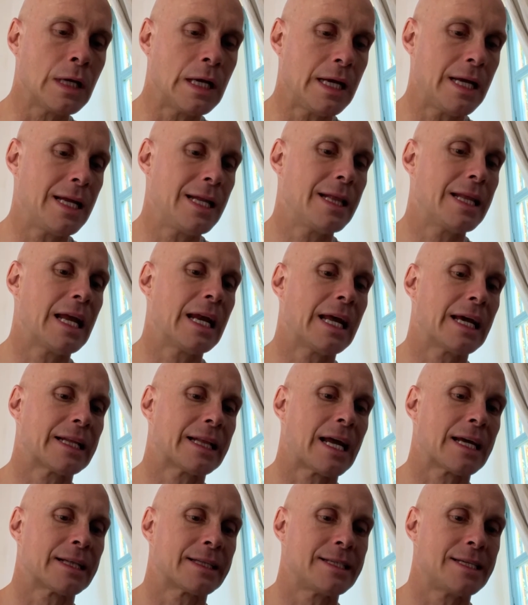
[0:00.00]

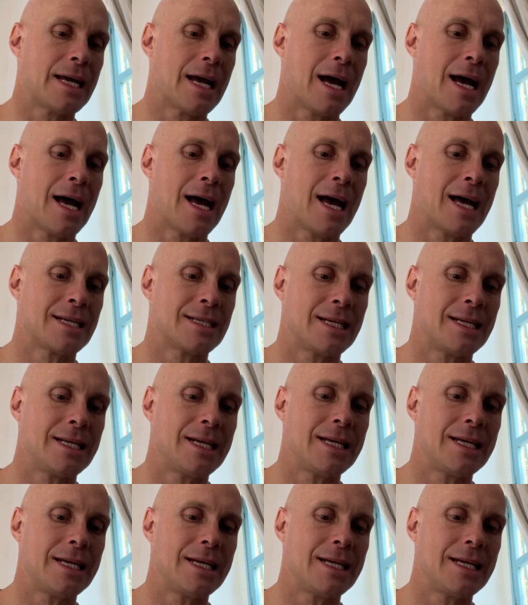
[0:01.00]
intellect as it